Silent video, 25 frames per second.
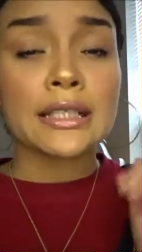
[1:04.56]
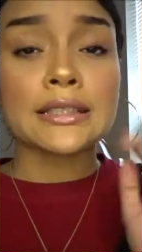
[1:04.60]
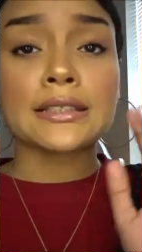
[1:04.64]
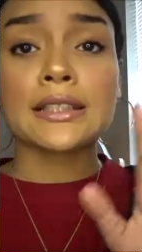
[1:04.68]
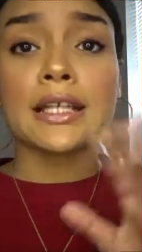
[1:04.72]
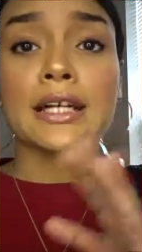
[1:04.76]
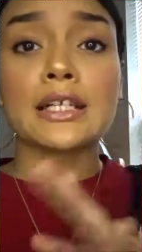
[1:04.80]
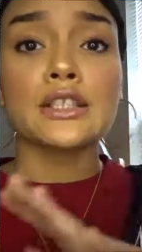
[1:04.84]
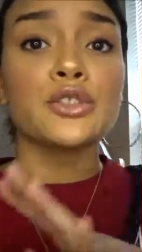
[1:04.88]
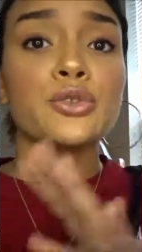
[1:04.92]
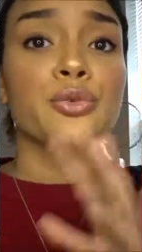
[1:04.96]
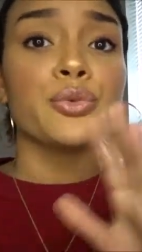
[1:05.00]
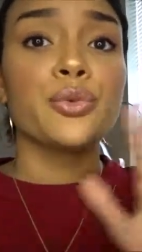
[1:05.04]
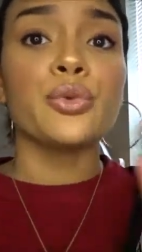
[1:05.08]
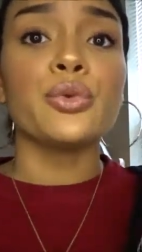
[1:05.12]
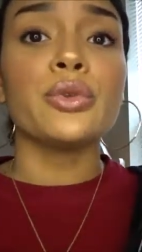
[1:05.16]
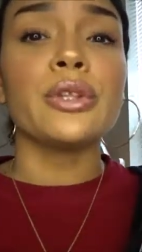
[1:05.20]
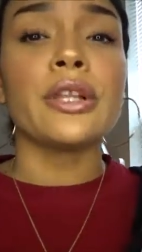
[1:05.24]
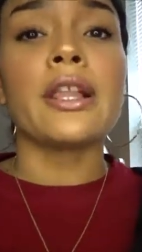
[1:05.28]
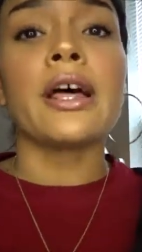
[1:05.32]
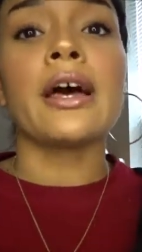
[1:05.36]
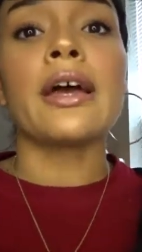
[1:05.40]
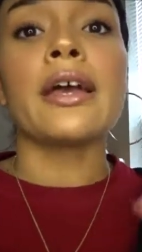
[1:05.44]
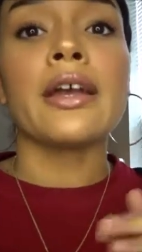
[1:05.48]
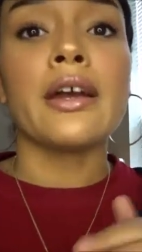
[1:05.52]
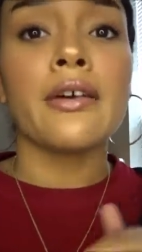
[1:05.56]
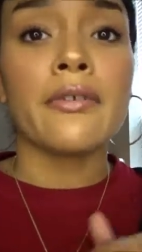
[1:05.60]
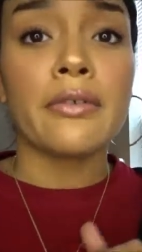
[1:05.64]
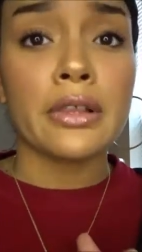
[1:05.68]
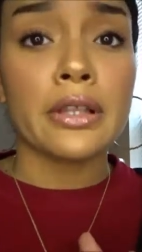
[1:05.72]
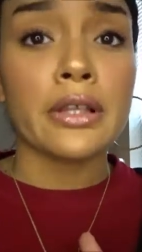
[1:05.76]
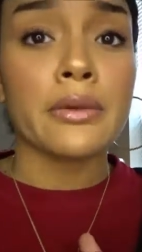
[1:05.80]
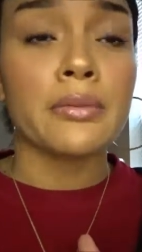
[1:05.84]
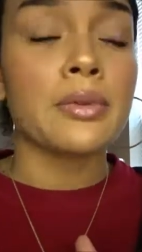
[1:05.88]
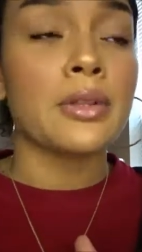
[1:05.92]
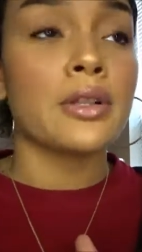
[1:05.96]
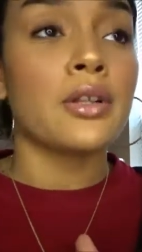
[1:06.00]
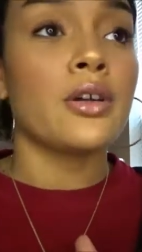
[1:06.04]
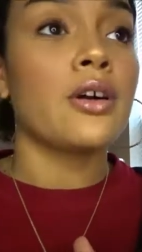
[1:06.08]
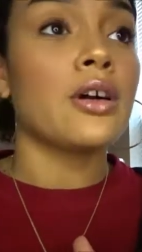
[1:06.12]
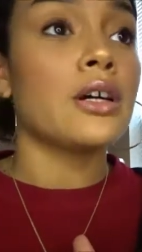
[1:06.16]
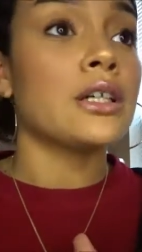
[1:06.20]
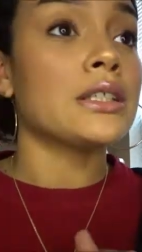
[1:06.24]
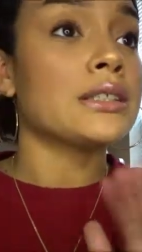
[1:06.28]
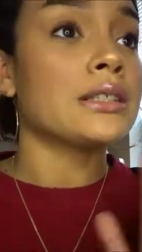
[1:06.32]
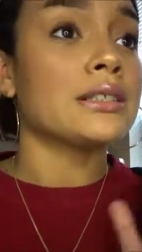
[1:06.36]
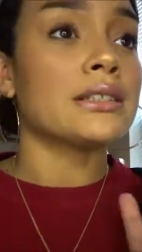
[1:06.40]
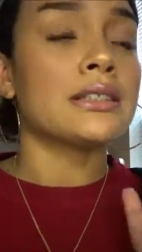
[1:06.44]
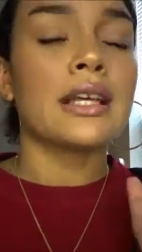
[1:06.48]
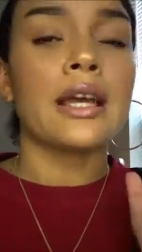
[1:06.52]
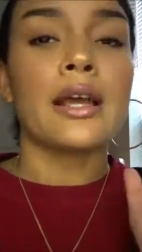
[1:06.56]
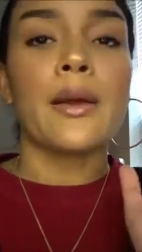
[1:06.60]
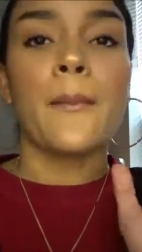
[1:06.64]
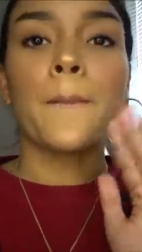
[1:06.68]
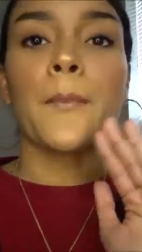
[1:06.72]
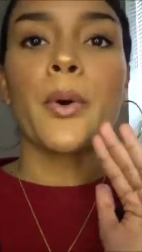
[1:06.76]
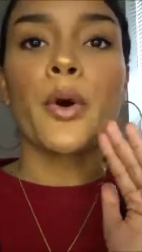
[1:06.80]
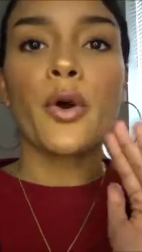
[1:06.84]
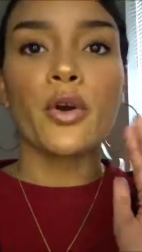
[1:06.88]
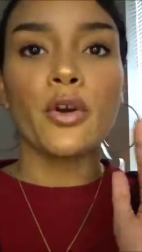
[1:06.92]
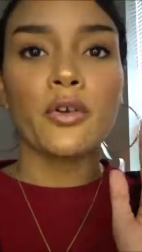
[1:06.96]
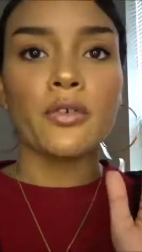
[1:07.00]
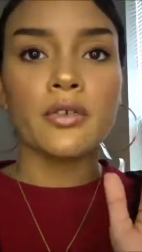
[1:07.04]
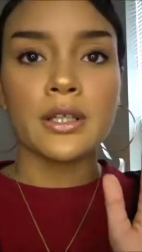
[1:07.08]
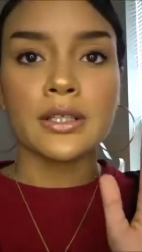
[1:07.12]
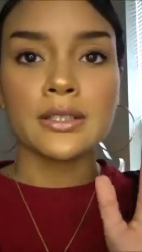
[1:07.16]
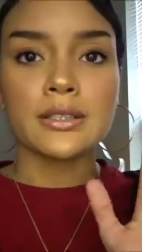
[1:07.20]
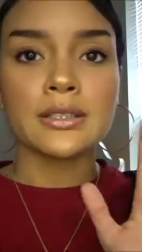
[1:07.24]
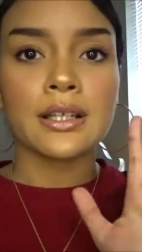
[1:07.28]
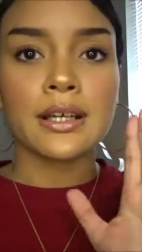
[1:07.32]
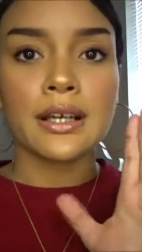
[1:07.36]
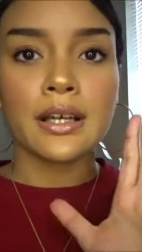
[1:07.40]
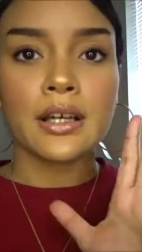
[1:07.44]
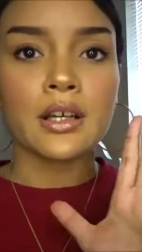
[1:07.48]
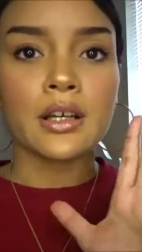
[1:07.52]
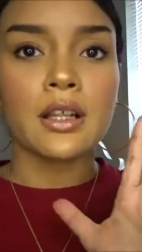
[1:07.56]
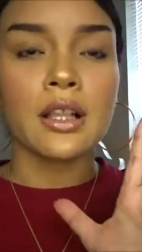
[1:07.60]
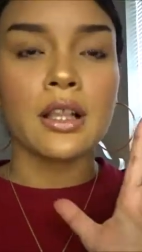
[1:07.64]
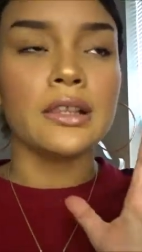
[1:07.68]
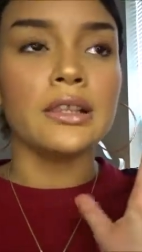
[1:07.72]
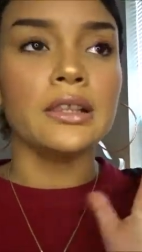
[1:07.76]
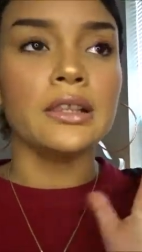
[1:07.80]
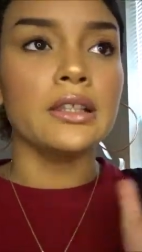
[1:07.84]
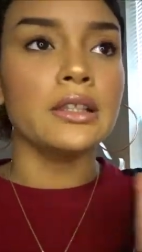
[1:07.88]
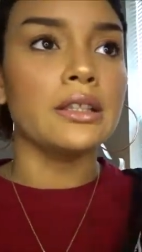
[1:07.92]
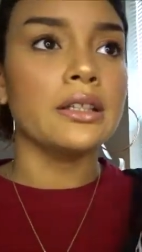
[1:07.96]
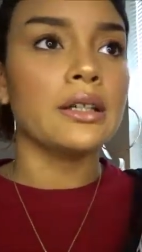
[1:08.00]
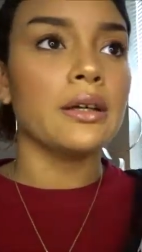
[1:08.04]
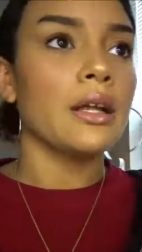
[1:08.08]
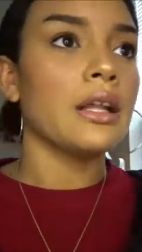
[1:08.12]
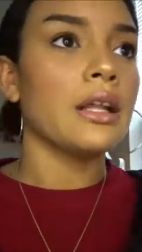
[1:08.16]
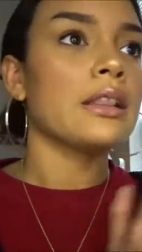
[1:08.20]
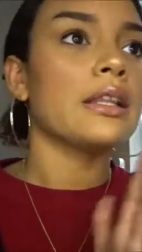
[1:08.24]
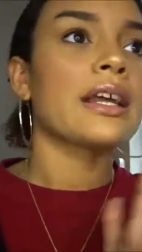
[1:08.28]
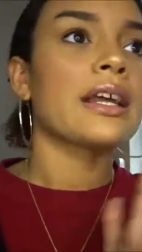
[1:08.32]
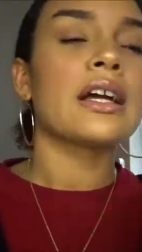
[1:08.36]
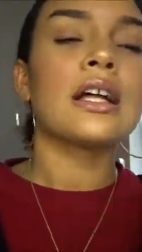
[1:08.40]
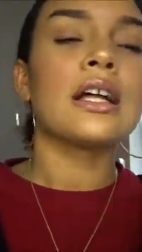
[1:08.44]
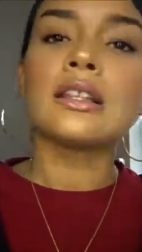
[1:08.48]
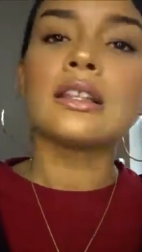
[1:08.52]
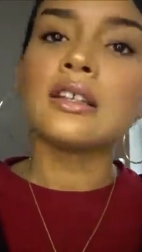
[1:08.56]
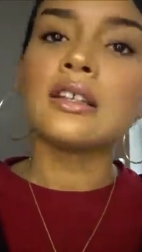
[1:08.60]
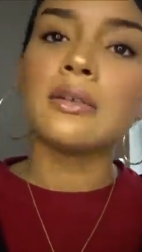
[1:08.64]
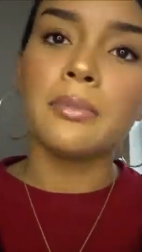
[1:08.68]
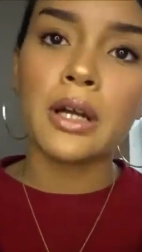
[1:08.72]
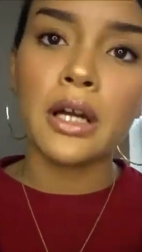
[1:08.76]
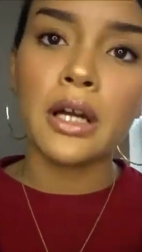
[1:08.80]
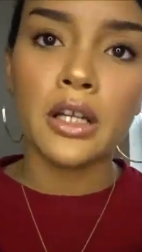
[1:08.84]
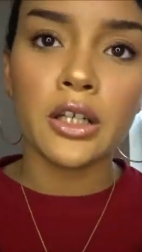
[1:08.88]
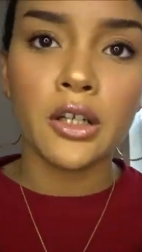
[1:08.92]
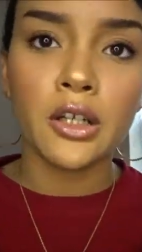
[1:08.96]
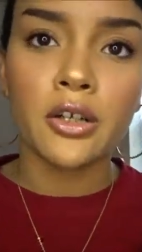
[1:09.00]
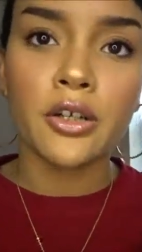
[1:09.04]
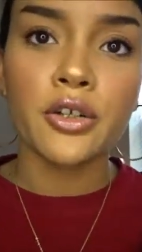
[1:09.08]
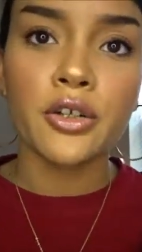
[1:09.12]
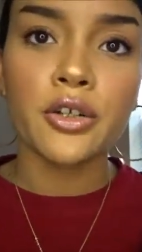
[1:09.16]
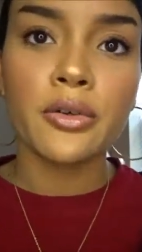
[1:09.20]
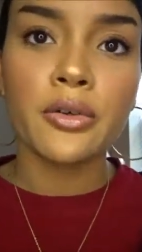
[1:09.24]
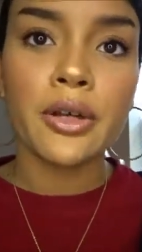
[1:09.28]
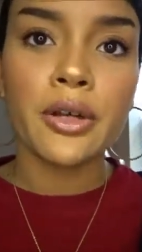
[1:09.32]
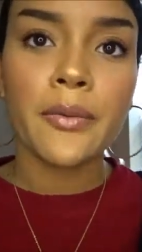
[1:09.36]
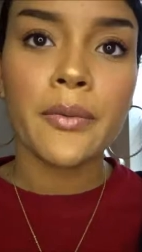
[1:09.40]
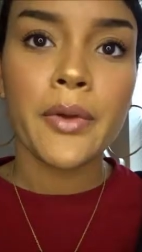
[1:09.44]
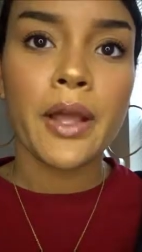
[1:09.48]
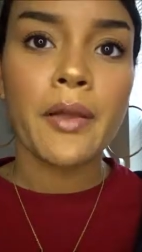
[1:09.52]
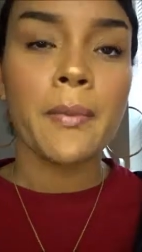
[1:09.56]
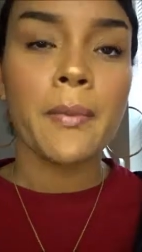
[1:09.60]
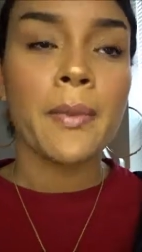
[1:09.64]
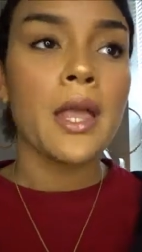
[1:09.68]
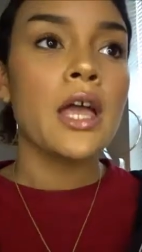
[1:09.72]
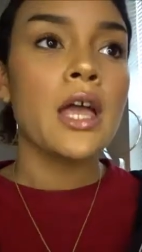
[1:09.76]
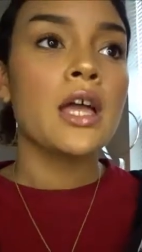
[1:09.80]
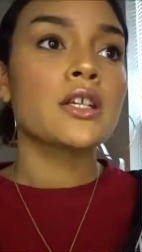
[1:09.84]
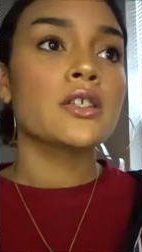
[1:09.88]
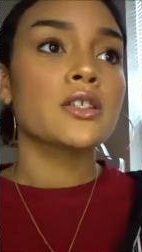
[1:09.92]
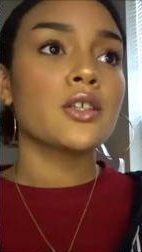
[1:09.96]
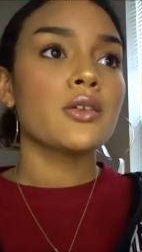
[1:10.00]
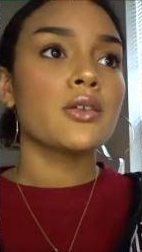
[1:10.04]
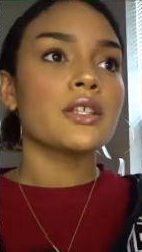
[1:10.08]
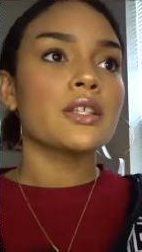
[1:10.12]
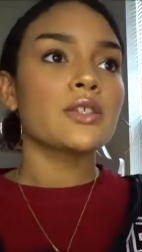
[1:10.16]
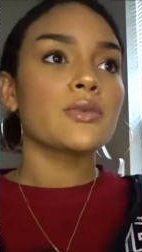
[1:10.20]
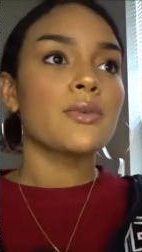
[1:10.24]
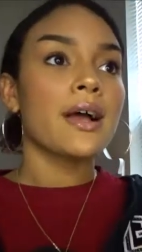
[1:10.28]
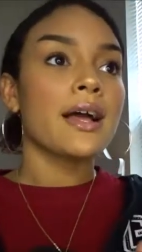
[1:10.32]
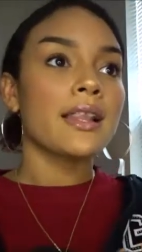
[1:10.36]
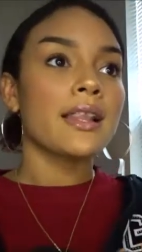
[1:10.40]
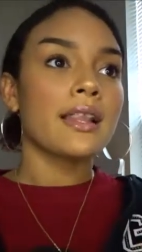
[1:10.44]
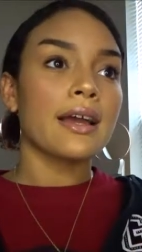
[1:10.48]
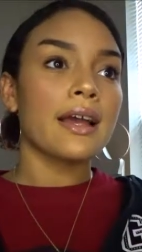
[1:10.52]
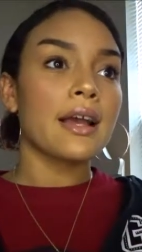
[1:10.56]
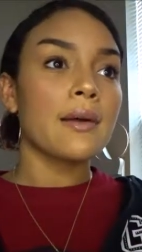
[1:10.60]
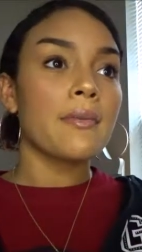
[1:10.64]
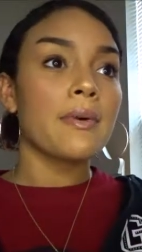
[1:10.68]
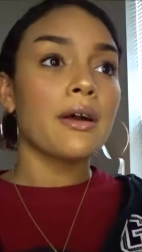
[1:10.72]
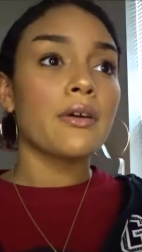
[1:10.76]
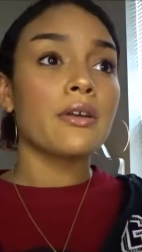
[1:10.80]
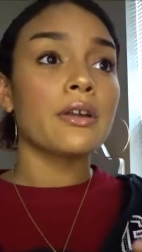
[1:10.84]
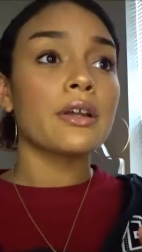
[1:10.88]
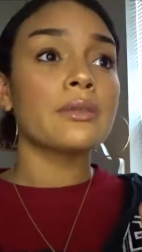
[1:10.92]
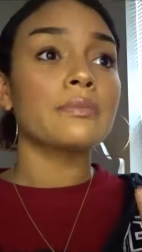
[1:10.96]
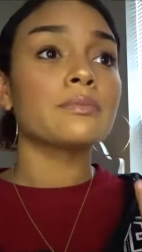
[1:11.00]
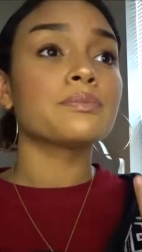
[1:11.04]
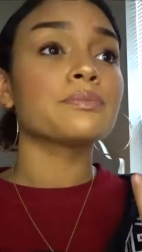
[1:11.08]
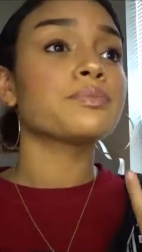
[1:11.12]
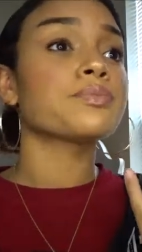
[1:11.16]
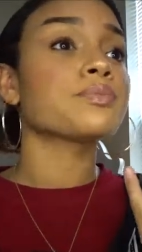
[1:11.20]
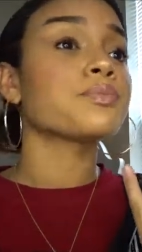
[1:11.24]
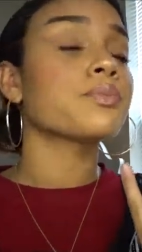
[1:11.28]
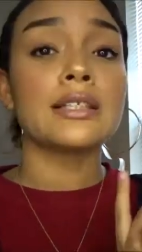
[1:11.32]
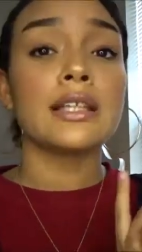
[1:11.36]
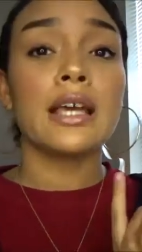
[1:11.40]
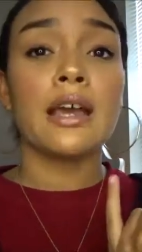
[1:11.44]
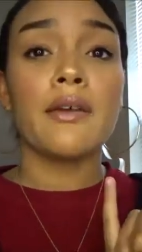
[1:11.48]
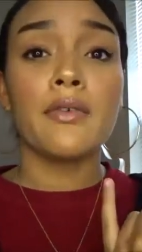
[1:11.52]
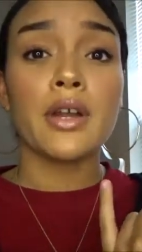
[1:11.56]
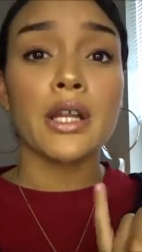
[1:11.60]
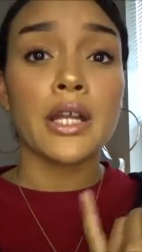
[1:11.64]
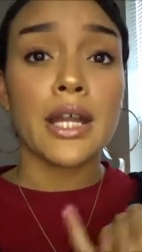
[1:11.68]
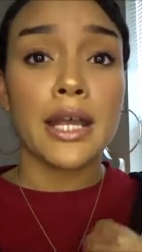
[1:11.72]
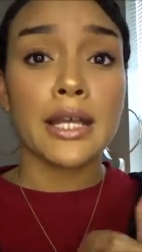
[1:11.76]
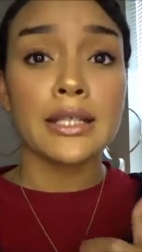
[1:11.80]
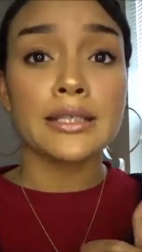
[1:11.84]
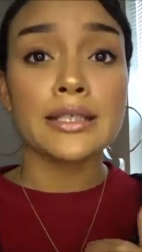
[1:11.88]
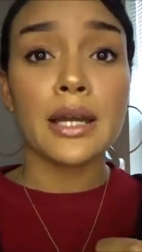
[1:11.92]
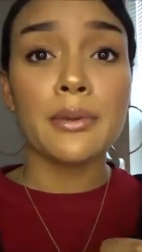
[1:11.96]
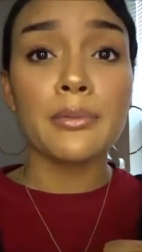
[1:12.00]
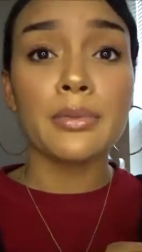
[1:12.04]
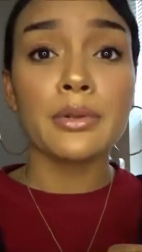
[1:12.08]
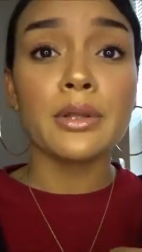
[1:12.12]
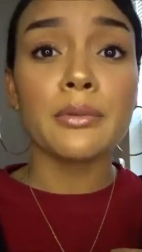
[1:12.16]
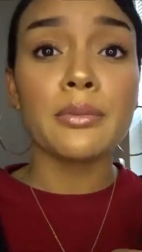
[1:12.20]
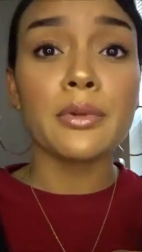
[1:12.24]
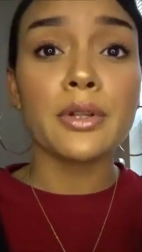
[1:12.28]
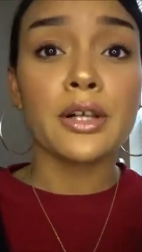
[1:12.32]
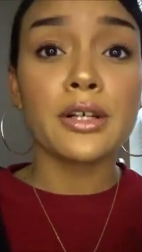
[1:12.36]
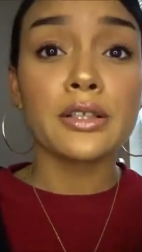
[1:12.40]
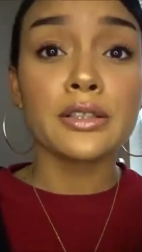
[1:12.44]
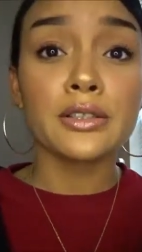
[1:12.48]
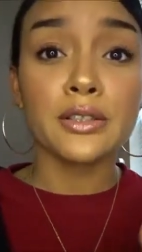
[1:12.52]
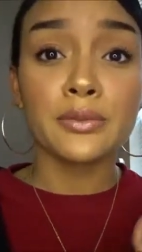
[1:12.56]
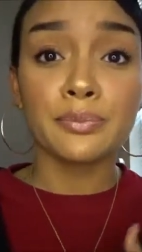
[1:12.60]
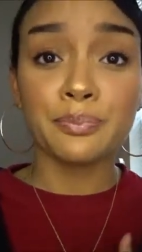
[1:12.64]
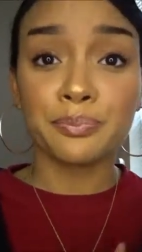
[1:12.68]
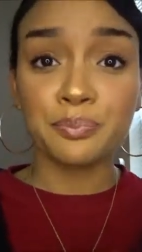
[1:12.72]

it's not too light of a lip gloss it's like perfect it's like lip like a lip color you know what I mean so that's what I like about it it's everyday type of lip gloss